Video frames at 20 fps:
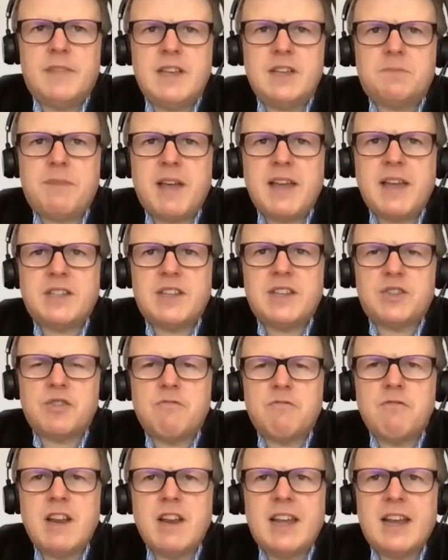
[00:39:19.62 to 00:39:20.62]
These bases
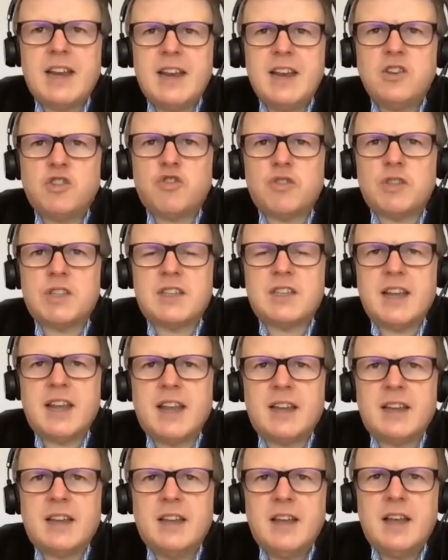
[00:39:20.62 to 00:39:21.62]
are really an
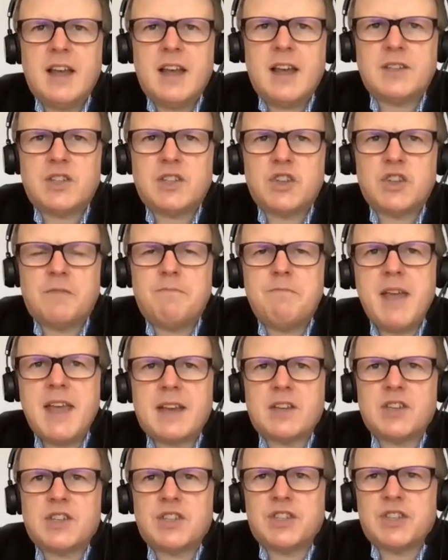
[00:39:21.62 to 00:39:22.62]
interesting sort of
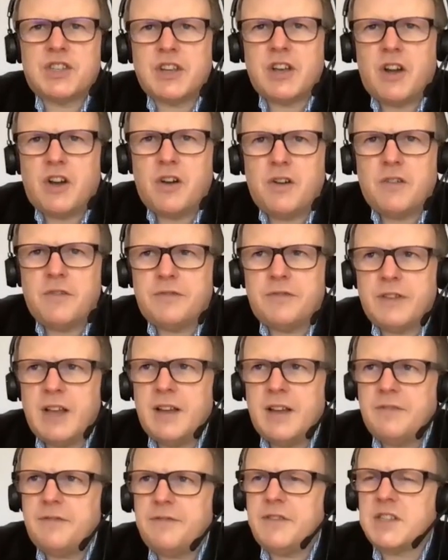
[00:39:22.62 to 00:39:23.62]
mix of
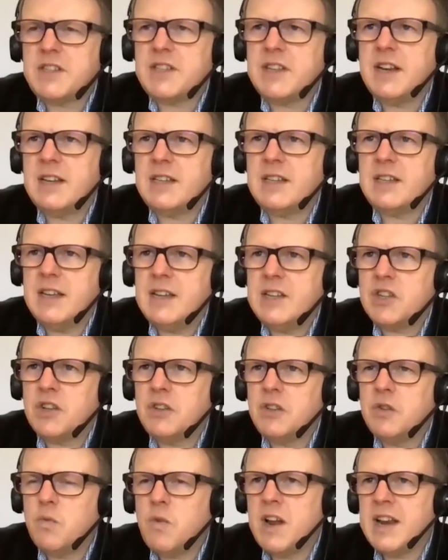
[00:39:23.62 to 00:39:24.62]
facilities.
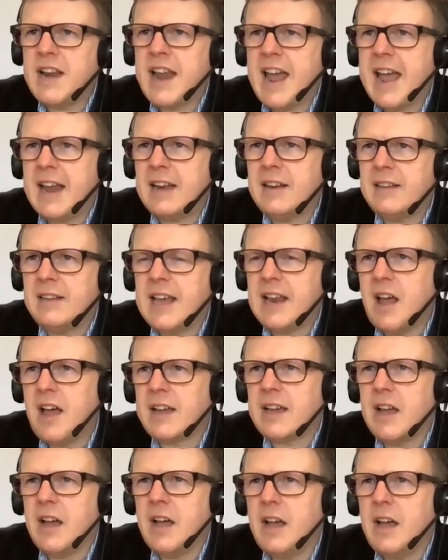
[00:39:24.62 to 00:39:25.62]
On the one hand, they're
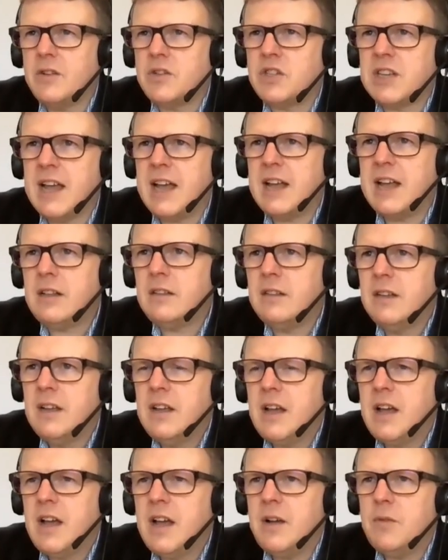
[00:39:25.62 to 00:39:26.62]
like a hotel
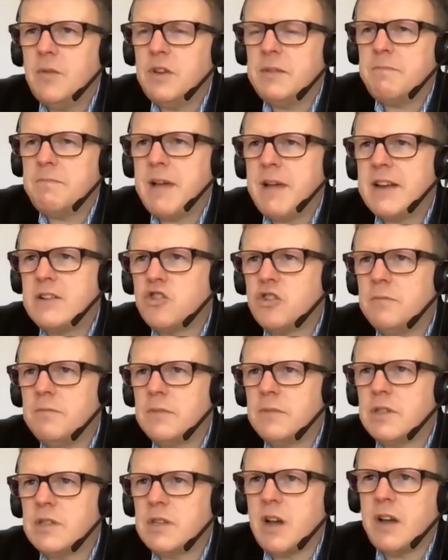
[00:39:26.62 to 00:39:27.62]
with
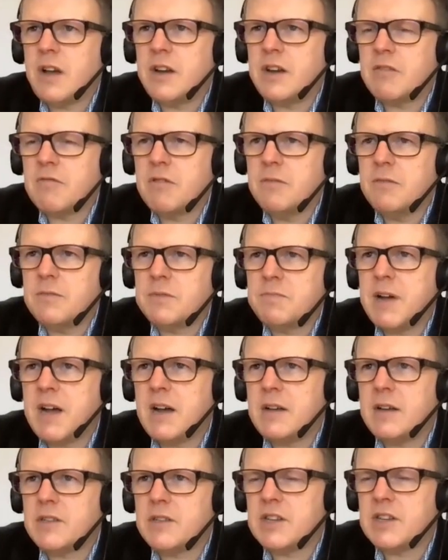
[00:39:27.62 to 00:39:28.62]
bedrooms, dining rooms,
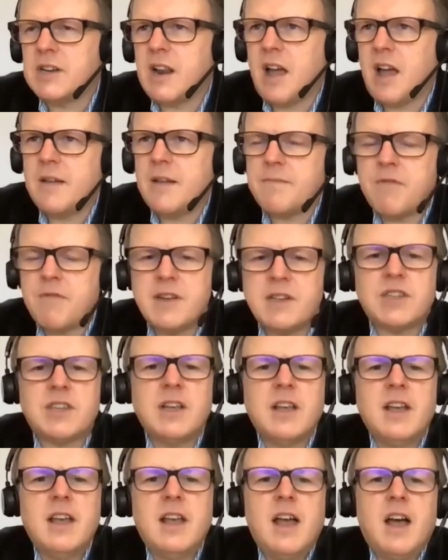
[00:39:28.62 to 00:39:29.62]
bars and libraries.
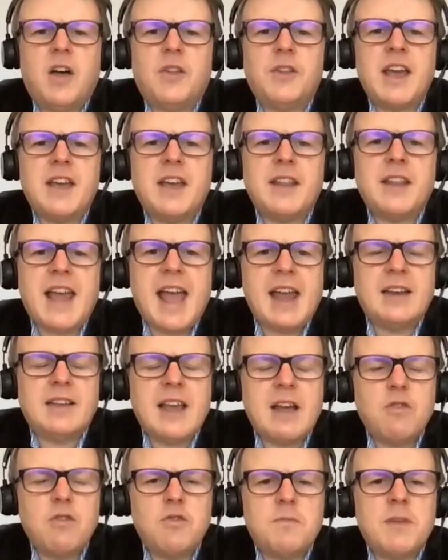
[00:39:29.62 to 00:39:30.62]
On the other hand,
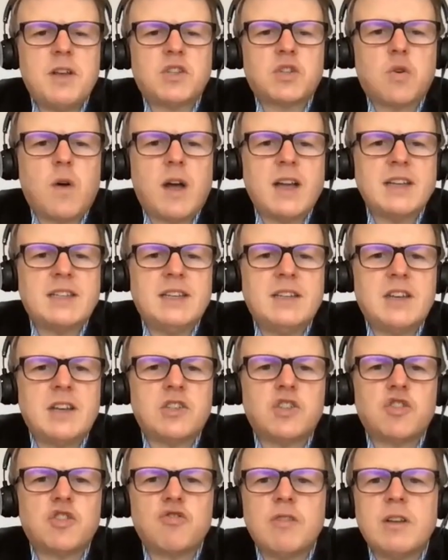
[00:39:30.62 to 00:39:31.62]
they're almost quite
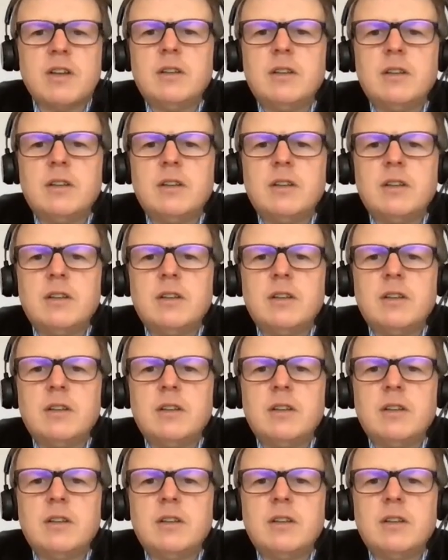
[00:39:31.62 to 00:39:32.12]
industrial.